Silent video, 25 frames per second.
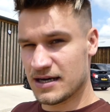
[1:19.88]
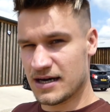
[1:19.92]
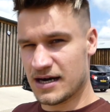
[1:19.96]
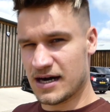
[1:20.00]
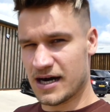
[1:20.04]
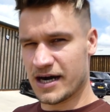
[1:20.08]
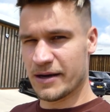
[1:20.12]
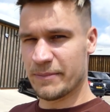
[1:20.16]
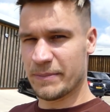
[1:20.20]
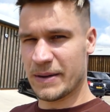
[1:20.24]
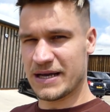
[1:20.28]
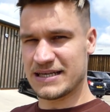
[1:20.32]

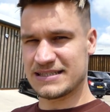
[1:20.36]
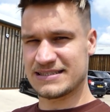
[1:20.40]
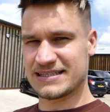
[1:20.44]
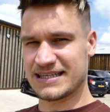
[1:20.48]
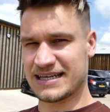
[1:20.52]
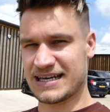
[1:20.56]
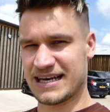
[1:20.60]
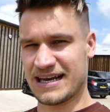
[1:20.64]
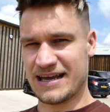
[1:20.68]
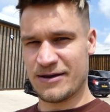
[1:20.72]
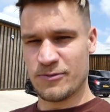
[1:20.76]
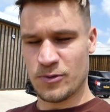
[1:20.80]
I'm
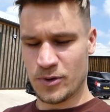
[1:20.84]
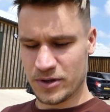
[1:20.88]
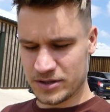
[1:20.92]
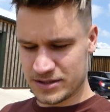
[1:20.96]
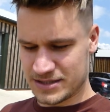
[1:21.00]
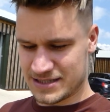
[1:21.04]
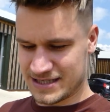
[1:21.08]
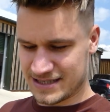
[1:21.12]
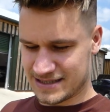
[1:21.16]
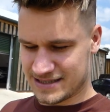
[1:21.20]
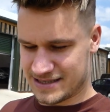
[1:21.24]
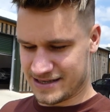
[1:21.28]
basically
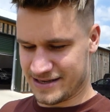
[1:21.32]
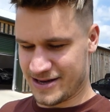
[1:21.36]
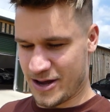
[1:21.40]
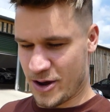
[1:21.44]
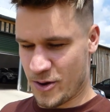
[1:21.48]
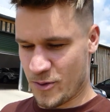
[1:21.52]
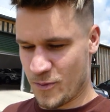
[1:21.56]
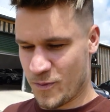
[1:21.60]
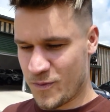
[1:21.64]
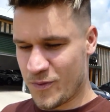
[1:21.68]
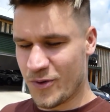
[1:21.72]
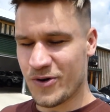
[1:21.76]
wanting to
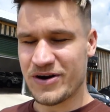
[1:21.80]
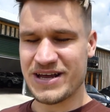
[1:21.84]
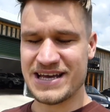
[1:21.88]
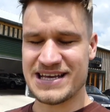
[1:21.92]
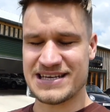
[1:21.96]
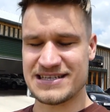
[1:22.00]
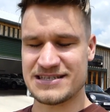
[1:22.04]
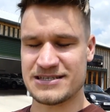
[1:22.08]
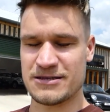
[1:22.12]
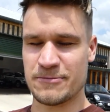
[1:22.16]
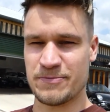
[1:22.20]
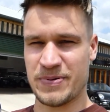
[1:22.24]
know what
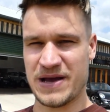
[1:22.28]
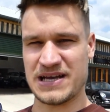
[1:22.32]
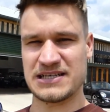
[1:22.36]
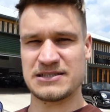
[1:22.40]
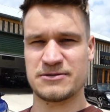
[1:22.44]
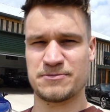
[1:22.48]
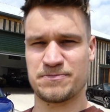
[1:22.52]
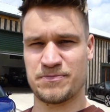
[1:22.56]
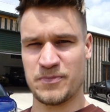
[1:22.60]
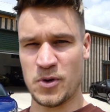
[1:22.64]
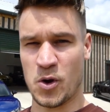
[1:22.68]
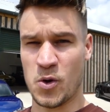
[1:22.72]
is the
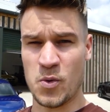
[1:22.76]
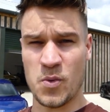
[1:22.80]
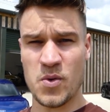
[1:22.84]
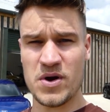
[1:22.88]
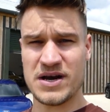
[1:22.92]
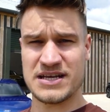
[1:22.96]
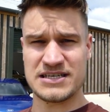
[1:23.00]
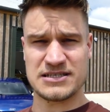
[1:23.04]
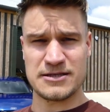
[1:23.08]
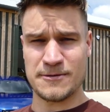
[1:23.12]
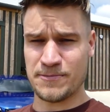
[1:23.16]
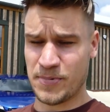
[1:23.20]
best or what
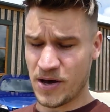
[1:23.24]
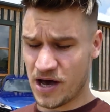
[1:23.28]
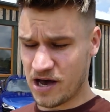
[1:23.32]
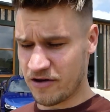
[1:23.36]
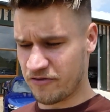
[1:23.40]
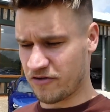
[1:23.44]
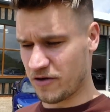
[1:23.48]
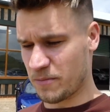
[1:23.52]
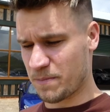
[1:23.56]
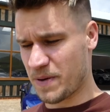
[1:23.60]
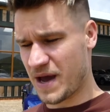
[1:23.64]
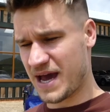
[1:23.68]
is the
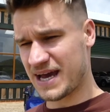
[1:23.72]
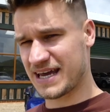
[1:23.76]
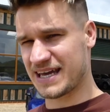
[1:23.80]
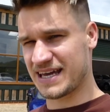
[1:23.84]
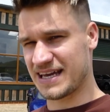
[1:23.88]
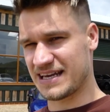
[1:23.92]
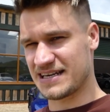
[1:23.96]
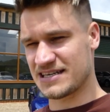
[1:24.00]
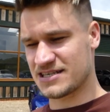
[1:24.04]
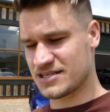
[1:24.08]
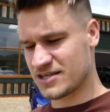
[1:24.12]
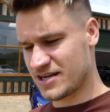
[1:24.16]
perfect
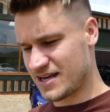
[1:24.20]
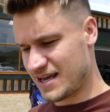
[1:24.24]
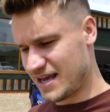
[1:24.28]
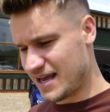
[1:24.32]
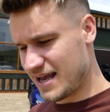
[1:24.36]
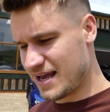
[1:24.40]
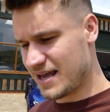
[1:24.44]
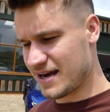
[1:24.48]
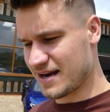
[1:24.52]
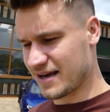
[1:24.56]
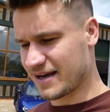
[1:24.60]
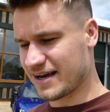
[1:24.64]
package
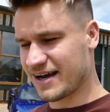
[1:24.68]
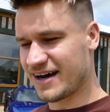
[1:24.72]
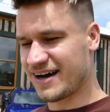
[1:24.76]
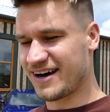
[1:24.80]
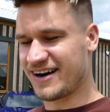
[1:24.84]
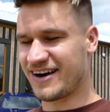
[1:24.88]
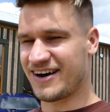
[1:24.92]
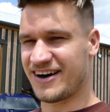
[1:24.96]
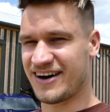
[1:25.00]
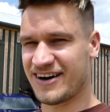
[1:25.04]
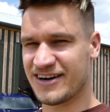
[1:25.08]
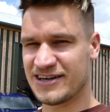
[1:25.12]
in a
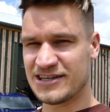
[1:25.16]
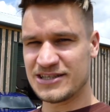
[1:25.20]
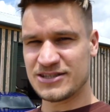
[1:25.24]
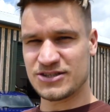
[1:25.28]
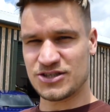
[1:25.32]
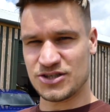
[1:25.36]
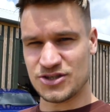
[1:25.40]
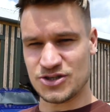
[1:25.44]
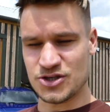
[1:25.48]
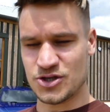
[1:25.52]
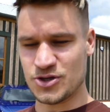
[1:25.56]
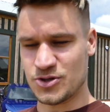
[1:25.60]
car
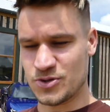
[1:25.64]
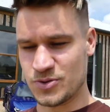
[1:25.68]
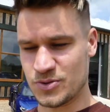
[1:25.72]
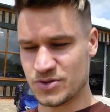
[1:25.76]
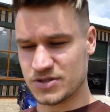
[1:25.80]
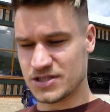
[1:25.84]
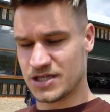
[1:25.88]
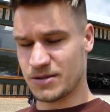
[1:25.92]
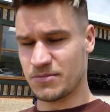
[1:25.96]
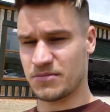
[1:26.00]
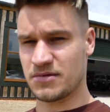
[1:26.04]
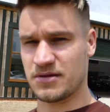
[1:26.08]
to do
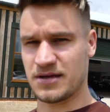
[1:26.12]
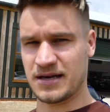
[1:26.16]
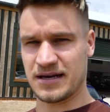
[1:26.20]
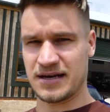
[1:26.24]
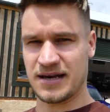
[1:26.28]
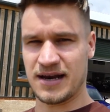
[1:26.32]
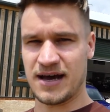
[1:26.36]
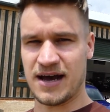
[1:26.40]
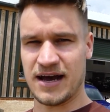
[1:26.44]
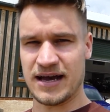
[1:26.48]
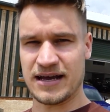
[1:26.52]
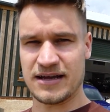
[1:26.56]
something
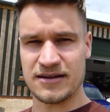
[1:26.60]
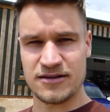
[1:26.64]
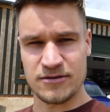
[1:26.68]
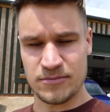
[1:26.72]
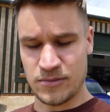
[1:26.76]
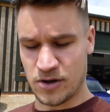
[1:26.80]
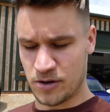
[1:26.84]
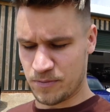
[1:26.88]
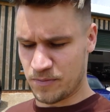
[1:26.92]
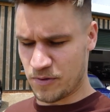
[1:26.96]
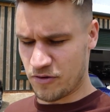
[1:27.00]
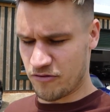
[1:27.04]
like the
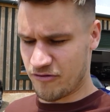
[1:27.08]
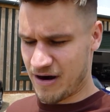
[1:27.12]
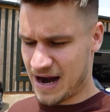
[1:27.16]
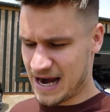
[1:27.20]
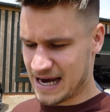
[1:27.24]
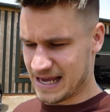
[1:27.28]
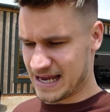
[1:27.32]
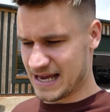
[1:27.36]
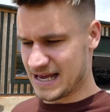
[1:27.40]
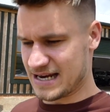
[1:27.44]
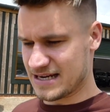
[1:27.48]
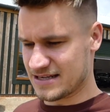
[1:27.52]
Modball
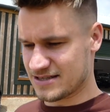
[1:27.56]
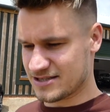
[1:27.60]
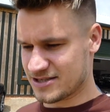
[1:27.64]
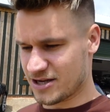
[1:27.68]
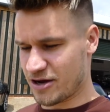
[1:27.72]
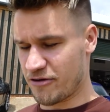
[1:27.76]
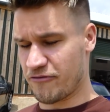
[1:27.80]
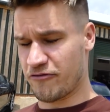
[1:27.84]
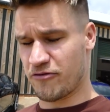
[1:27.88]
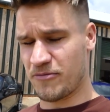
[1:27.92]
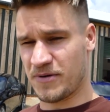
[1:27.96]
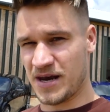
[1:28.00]
Rally in.
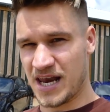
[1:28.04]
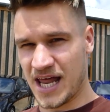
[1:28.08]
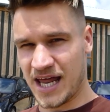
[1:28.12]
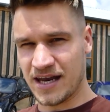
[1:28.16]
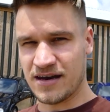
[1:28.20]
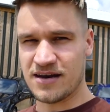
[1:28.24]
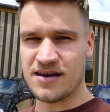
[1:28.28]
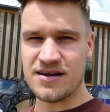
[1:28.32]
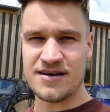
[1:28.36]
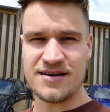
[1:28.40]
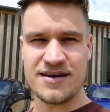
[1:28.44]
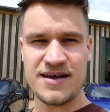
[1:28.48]
So from
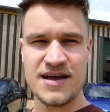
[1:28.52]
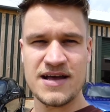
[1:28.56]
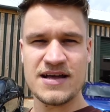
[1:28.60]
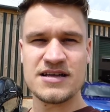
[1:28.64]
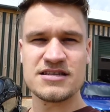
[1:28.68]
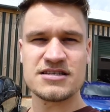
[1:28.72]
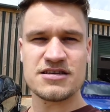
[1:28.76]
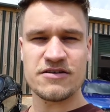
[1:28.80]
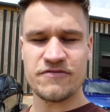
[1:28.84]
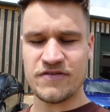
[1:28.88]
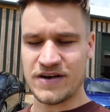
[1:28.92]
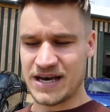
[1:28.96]
London
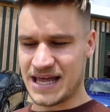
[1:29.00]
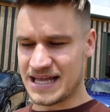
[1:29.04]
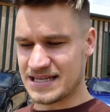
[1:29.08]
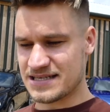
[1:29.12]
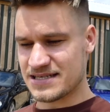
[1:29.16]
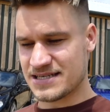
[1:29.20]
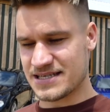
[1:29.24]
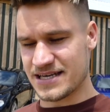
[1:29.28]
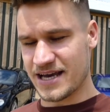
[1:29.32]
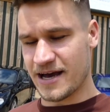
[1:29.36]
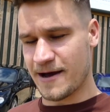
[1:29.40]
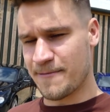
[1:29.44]
to
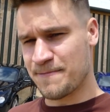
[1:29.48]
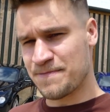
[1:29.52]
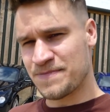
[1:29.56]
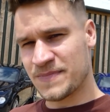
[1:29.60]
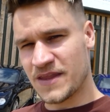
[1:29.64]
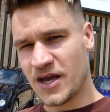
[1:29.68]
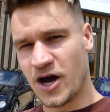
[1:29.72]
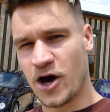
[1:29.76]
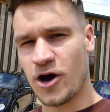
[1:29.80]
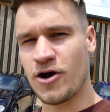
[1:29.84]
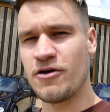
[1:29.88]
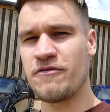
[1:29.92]
Valencia,
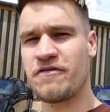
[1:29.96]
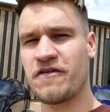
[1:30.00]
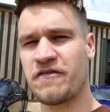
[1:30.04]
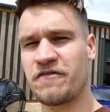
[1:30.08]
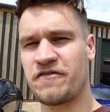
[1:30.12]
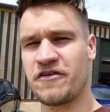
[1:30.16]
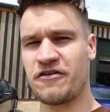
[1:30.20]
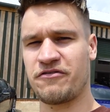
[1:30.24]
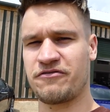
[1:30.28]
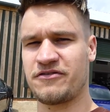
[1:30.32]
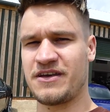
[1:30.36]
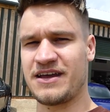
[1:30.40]
over
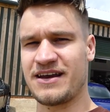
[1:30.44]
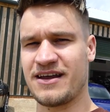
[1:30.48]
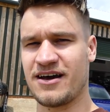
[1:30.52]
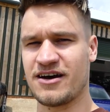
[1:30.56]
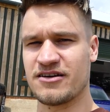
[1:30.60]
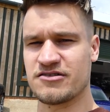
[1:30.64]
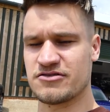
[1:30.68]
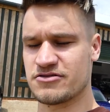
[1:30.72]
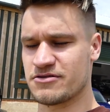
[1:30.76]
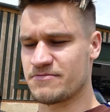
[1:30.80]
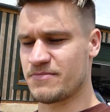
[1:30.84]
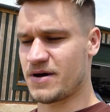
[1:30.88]

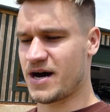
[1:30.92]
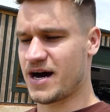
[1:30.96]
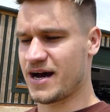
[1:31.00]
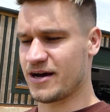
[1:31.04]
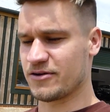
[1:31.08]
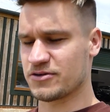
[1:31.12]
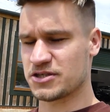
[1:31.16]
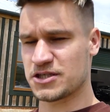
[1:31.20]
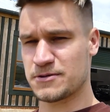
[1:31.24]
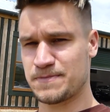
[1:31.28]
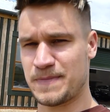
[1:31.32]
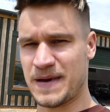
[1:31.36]
1500
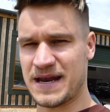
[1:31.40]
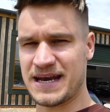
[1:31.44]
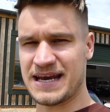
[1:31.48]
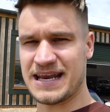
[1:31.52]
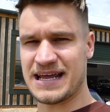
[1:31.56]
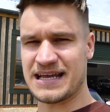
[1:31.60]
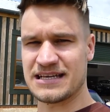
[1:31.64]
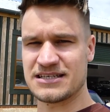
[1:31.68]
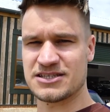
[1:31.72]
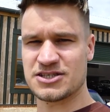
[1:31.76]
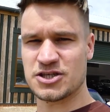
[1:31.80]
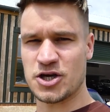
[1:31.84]
miles,
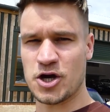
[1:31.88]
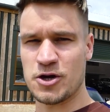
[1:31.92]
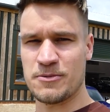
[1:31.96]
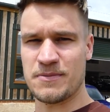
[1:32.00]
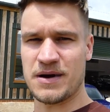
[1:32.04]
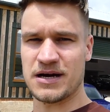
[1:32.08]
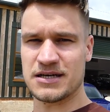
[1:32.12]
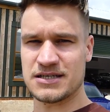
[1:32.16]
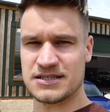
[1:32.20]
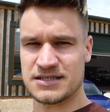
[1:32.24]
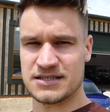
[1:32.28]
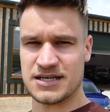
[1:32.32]
spending so
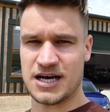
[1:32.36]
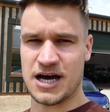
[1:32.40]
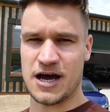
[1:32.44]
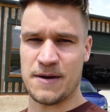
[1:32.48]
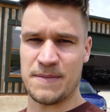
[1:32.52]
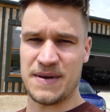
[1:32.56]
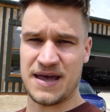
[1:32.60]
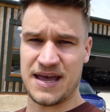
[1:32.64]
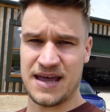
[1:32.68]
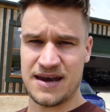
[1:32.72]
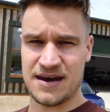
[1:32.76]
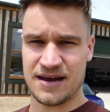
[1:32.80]
much
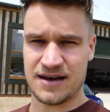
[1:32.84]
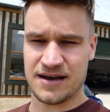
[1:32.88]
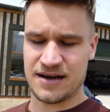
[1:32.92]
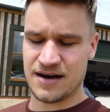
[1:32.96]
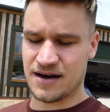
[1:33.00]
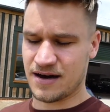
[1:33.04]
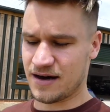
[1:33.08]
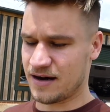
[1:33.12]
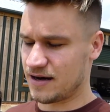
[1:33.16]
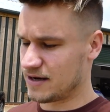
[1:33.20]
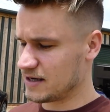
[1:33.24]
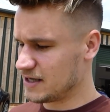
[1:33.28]
time in a
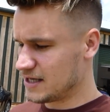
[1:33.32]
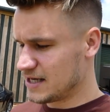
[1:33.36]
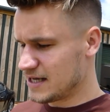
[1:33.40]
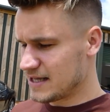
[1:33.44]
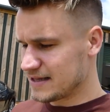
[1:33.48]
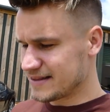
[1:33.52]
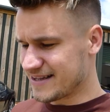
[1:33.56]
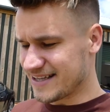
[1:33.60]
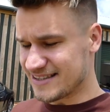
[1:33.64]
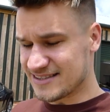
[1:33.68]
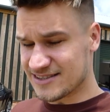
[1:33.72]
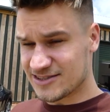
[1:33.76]
car.
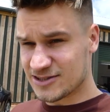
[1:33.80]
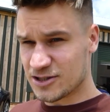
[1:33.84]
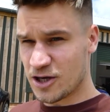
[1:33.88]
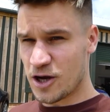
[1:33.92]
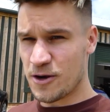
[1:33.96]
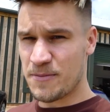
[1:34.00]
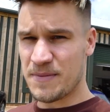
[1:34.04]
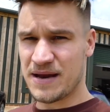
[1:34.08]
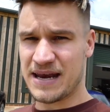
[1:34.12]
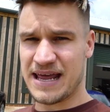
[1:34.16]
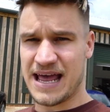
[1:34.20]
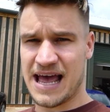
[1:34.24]
There's
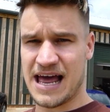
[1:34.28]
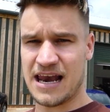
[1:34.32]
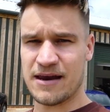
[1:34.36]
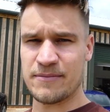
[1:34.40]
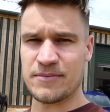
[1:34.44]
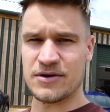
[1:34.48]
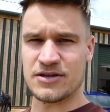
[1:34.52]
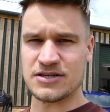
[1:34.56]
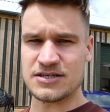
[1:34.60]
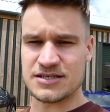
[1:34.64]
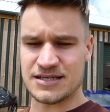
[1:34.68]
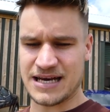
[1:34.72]
so many
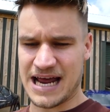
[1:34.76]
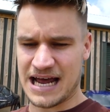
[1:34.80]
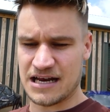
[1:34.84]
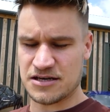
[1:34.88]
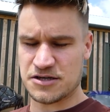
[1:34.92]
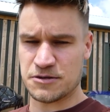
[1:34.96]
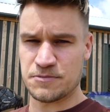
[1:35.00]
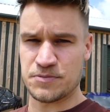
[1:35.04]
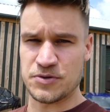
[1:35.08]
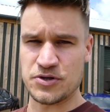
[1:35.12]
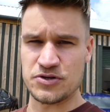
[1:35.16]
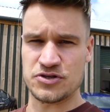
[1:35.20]
elements and
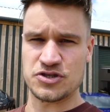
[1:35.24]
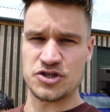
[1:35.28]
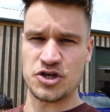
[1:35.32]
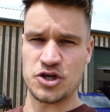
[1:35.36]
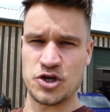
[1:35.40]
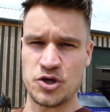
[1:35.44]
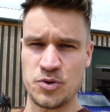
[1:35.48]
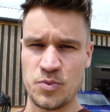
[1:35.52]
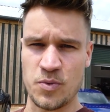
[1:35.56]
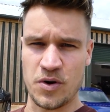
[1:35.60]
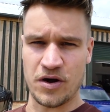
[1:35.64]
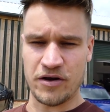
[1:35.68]
attributes that
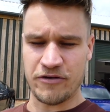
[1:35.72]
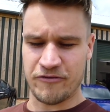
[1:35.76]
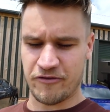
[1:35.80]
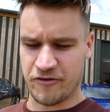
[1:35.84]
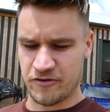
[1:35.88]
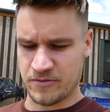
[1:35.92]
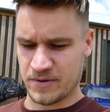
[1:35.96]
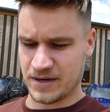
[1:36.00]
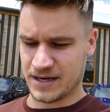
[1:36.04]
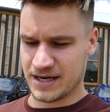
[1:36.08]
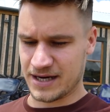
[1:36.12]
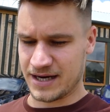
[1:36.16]
you want
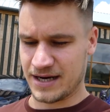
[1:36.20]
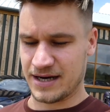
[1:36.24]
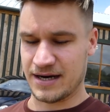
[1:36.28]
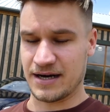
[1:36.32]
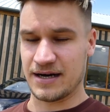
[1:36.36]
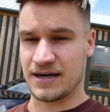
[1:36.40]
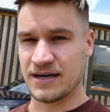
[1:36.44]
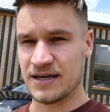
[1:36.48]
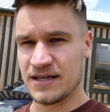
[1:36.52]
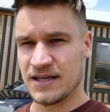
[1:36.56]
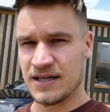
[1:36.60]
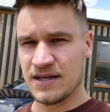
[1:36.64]
from a
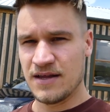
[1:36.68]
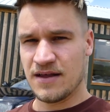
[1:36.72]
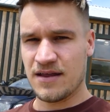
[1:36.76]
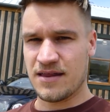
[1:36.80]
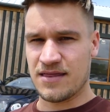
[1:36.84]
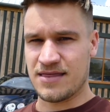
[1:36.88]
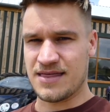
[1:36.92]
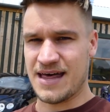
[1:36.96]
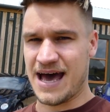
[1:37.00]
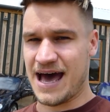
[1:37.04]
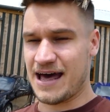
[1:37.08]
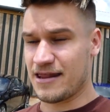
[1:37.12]
car
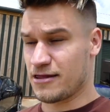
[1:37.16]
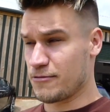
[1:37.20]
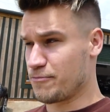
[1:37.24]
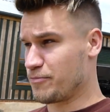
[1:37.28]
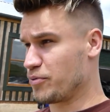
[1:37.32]
that the